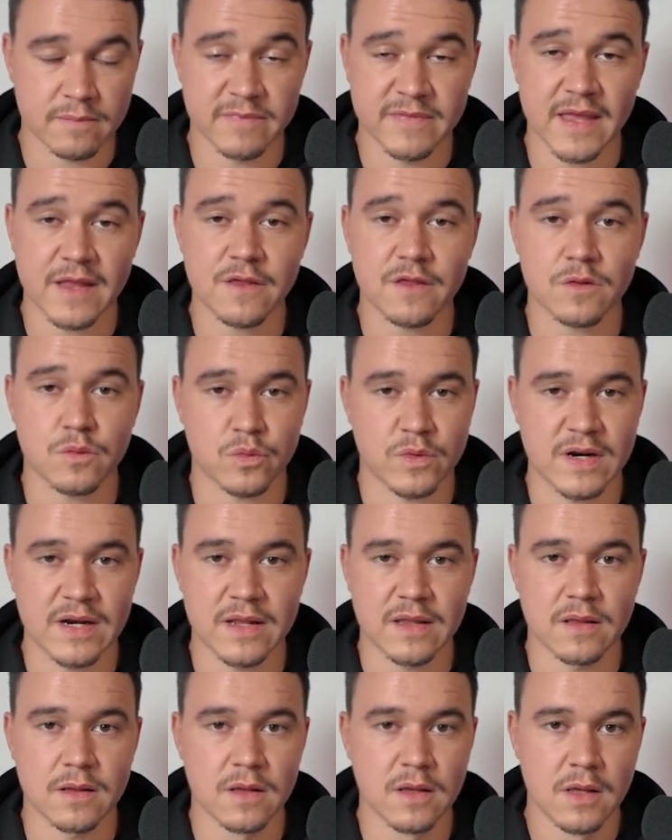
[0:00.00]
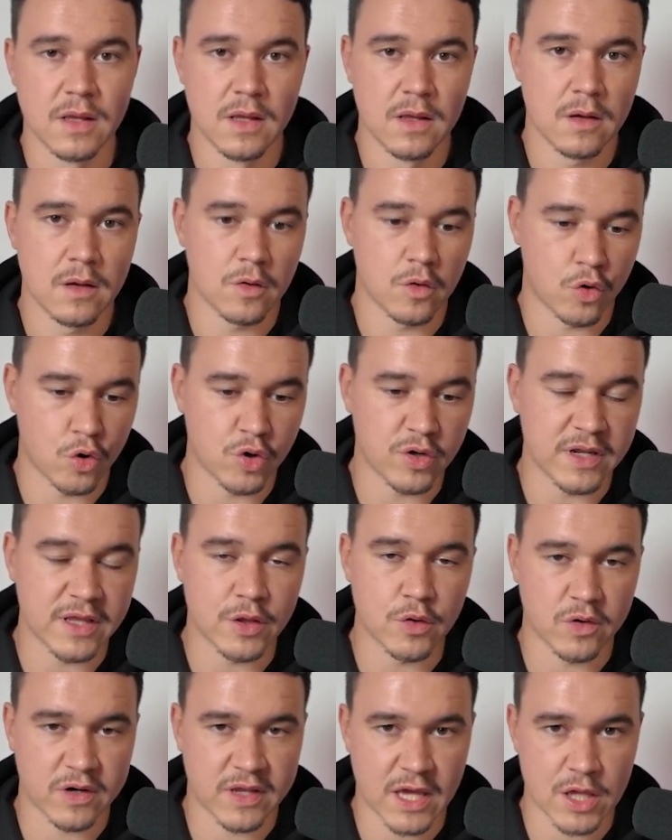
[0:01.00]
That's really hurting
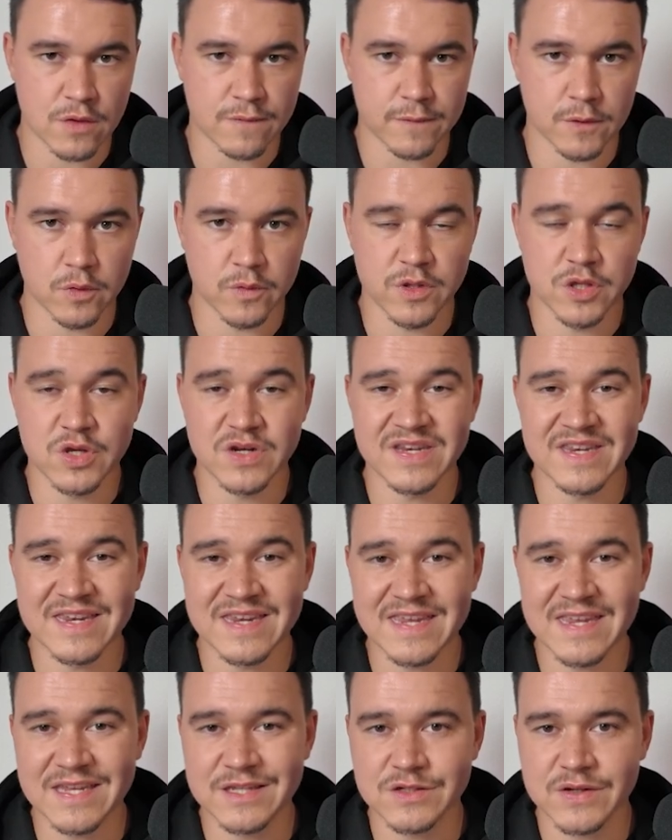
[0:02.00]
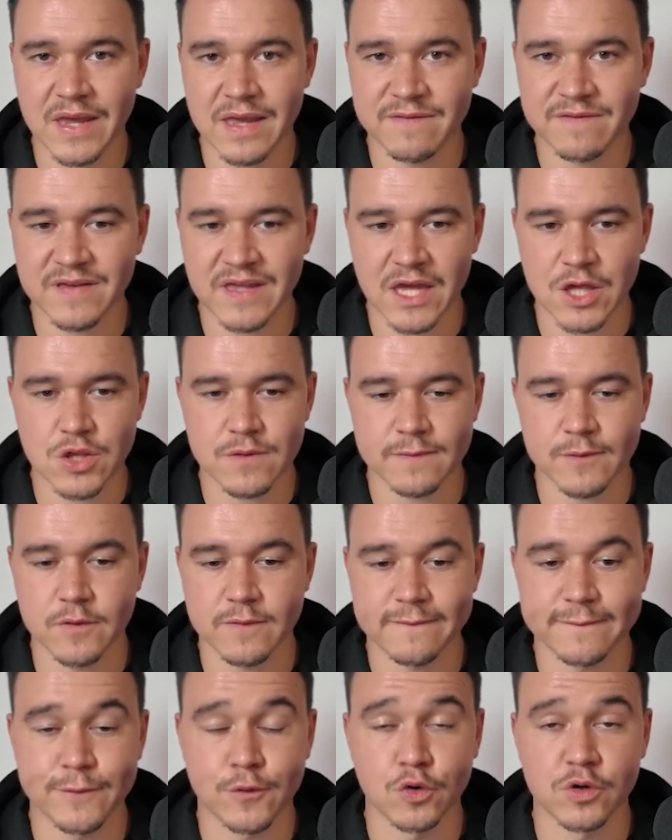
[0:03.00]
your cash flow. You need to have cash flow
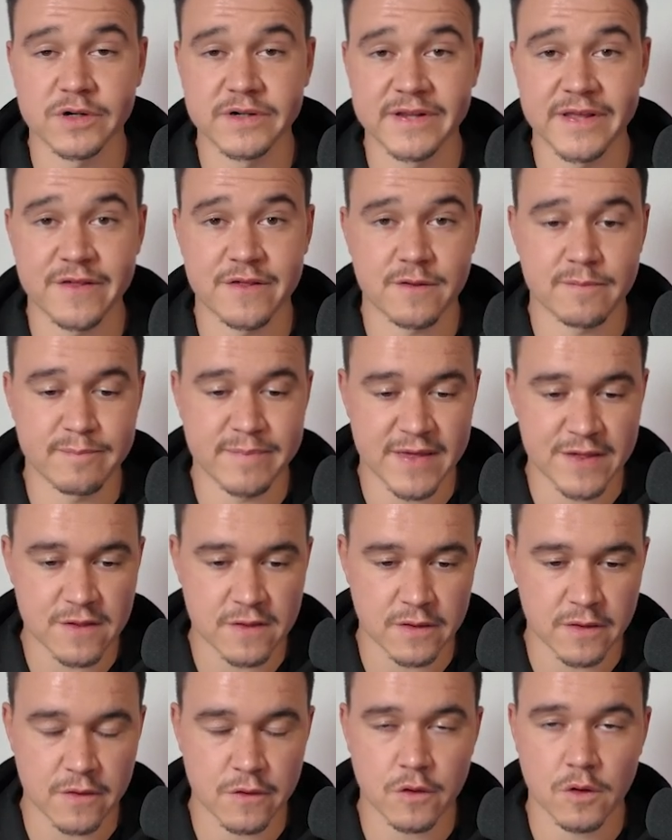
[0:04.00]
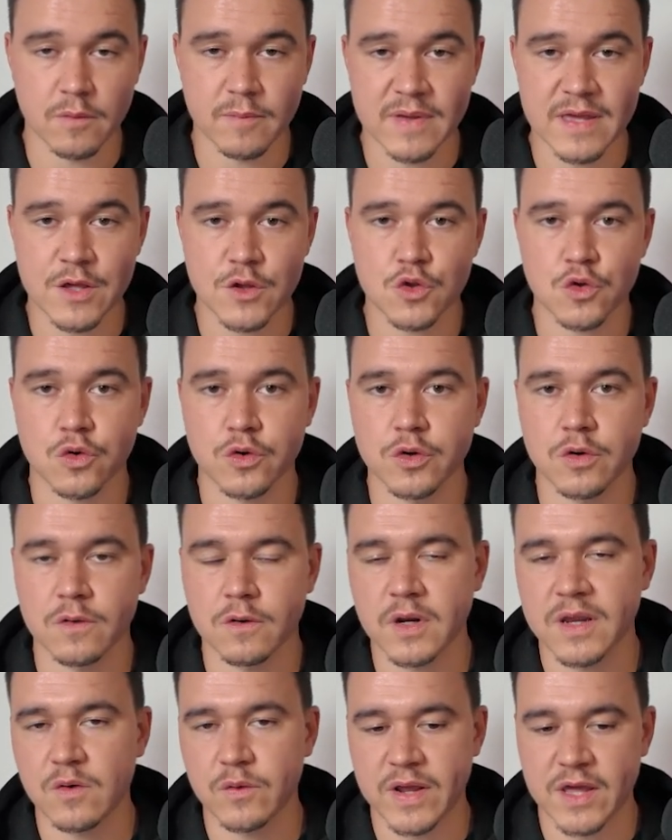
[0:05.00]
for this business. So make sure you're
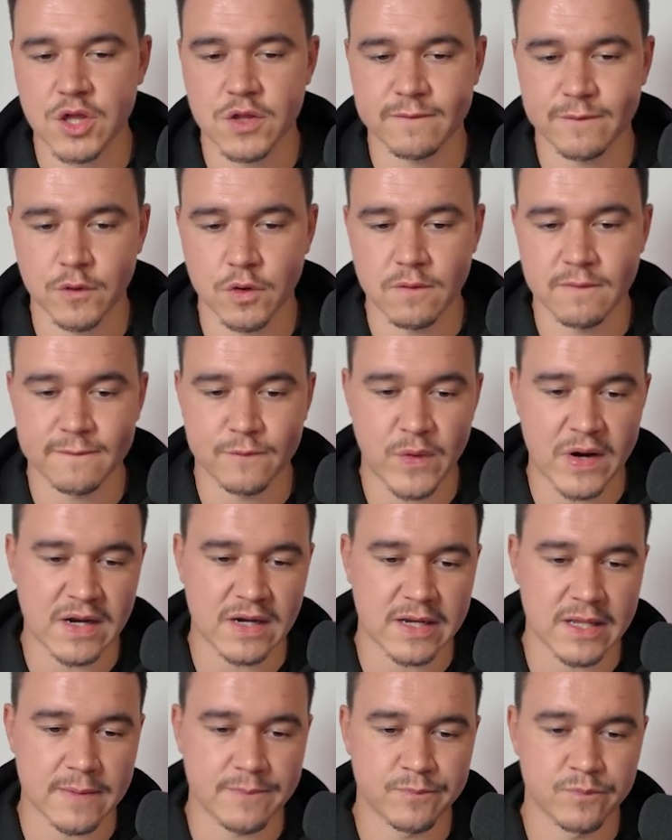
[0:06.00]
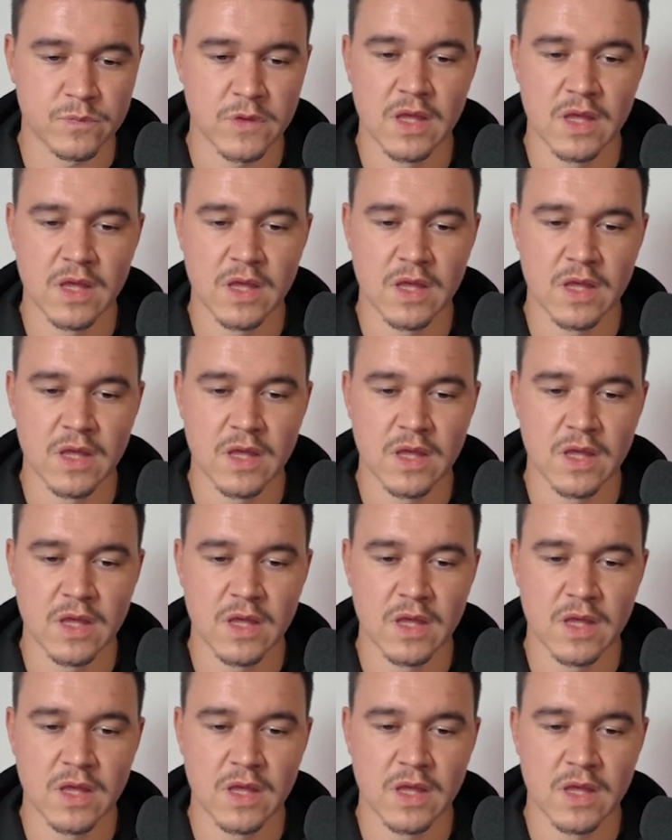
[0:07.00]
cash flow friendly.